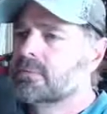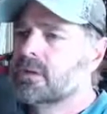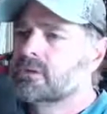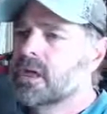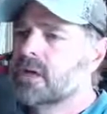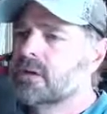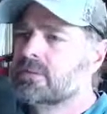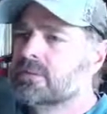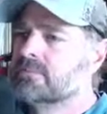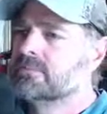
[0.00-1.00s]
those kind
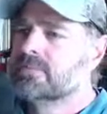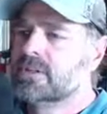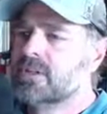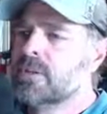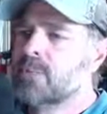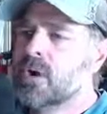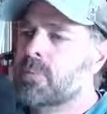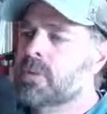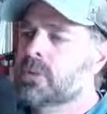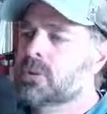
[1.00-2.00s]
of limp
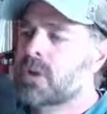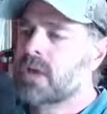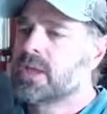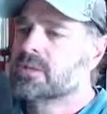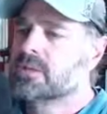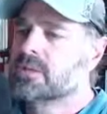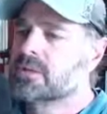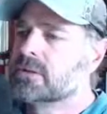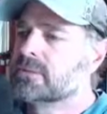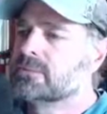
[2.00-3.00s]
opens with aces
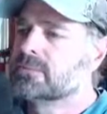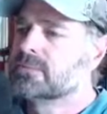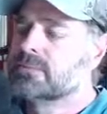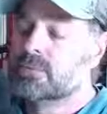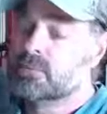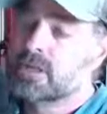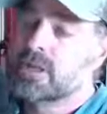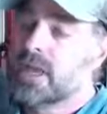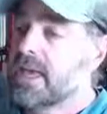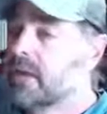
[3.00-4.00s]
are
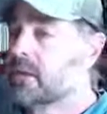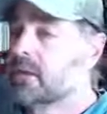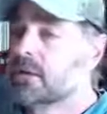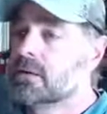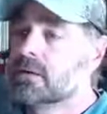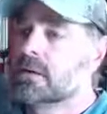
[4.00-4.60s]
really anything.